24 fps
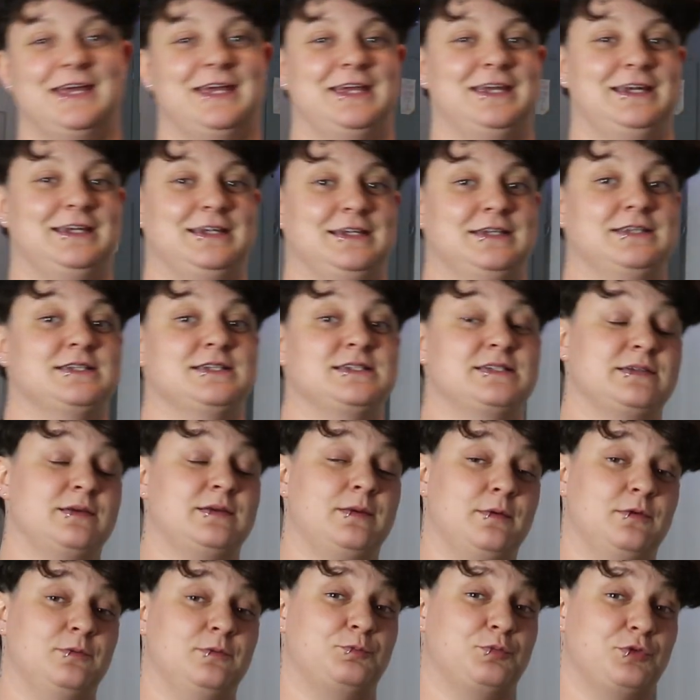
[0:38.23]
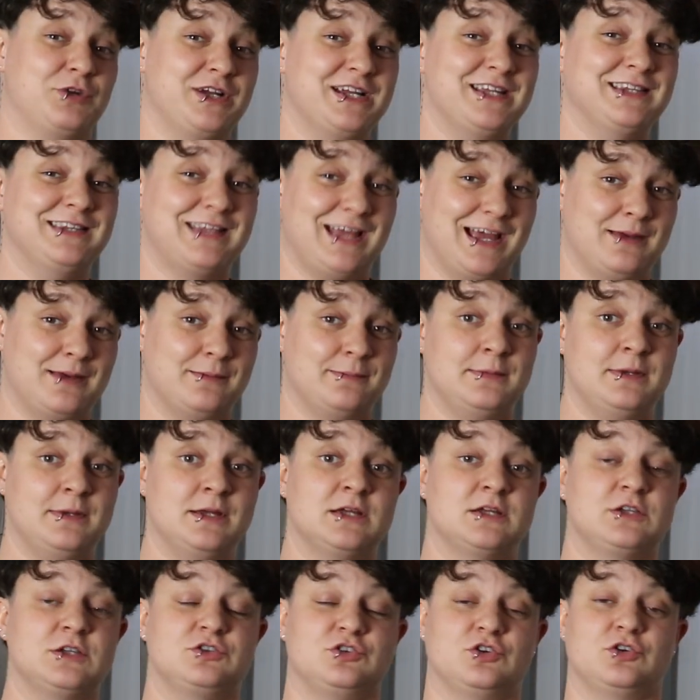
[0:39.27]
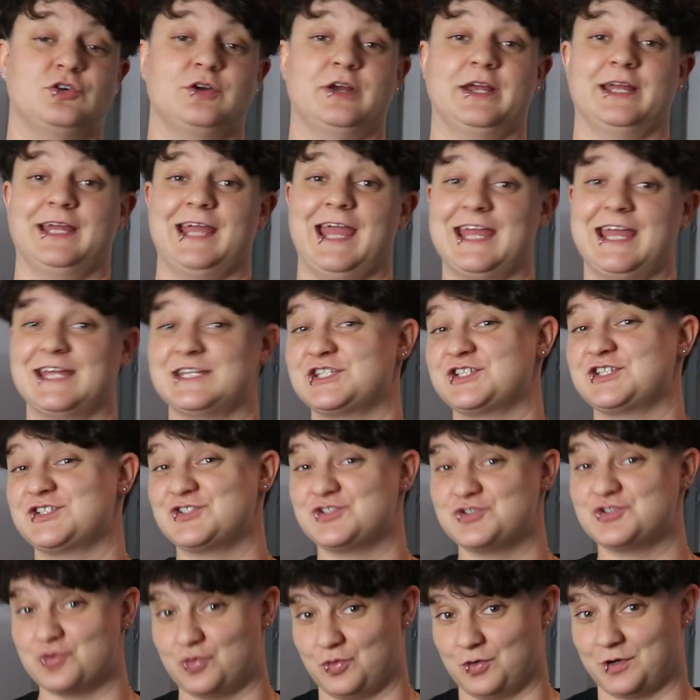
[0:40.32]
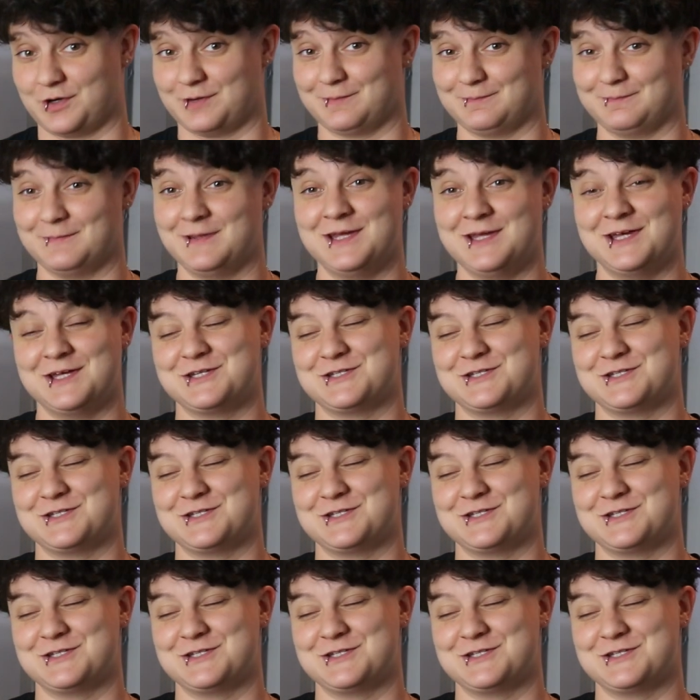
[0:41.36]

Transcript: is breed them during a storm.